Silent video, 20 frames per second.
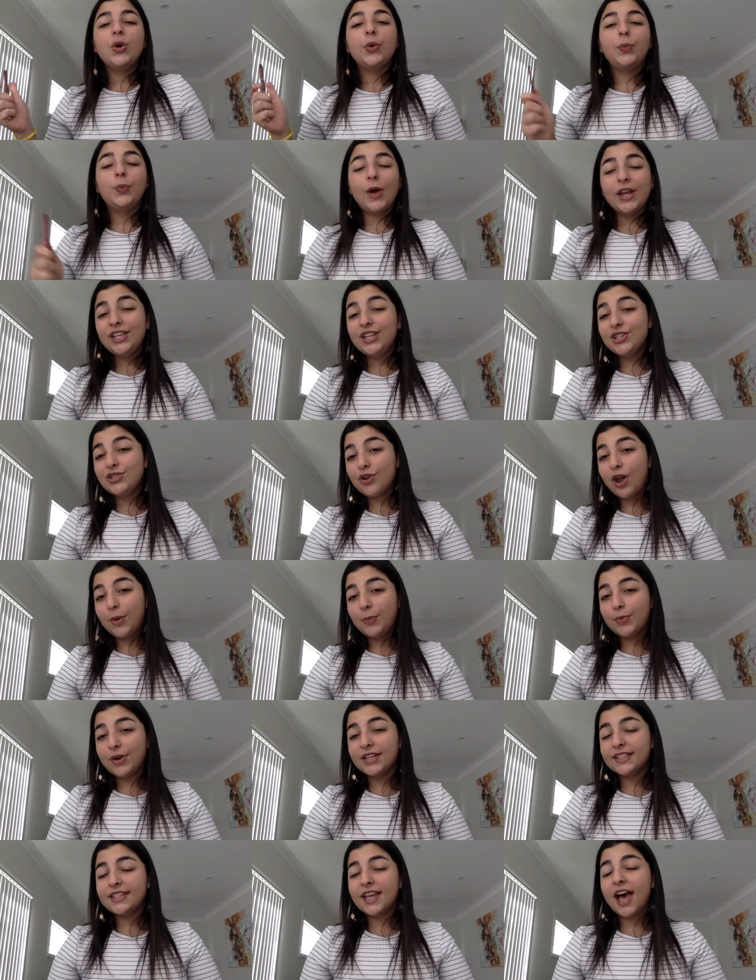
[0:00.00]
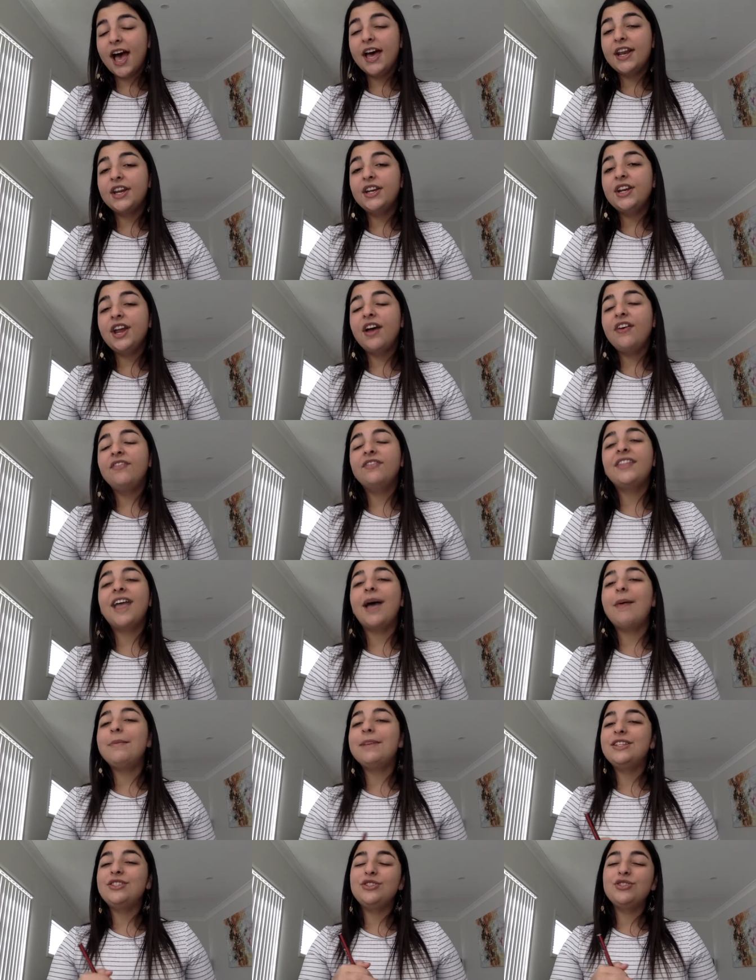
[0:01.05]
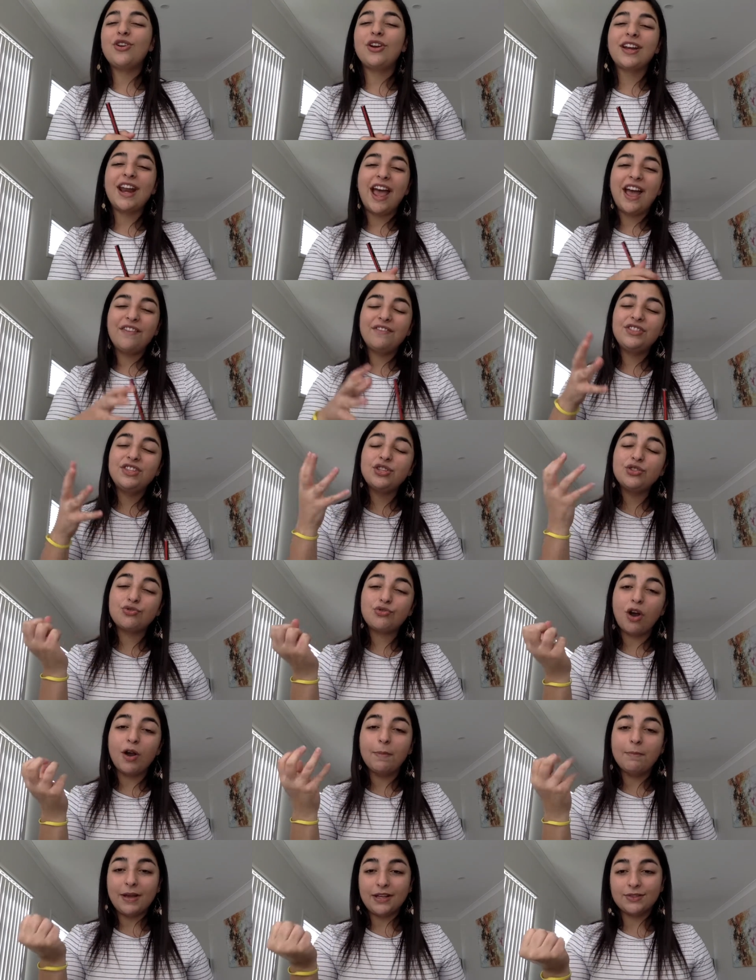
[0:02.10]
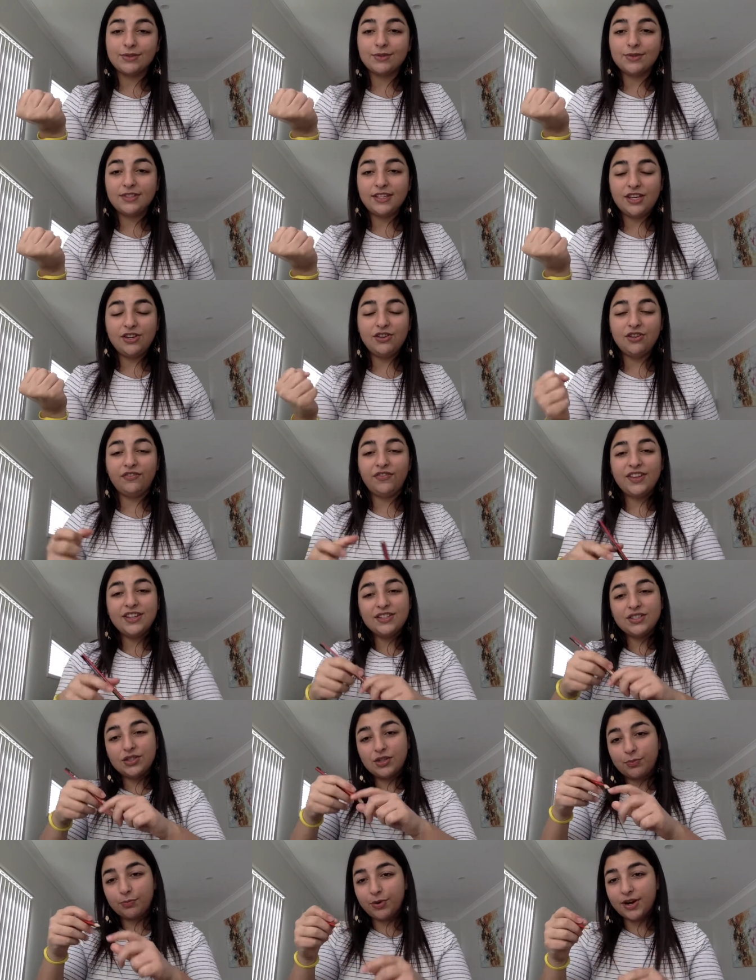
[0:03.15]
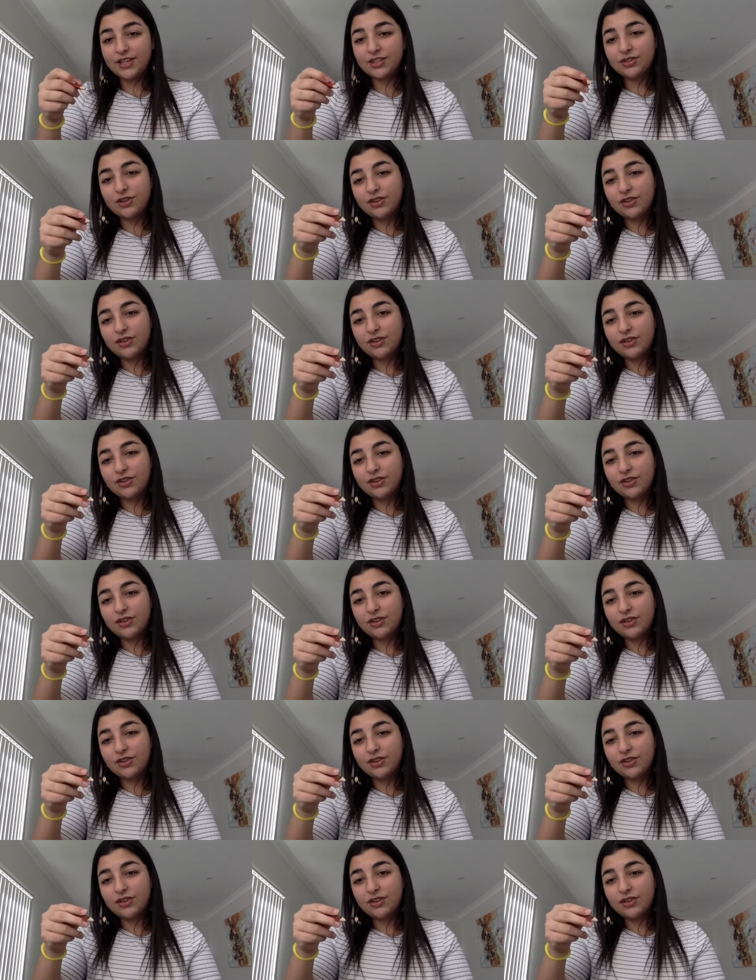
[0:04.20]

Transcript: When you don't press hard enough, that means you don't have the strong muscles in your fingers to press.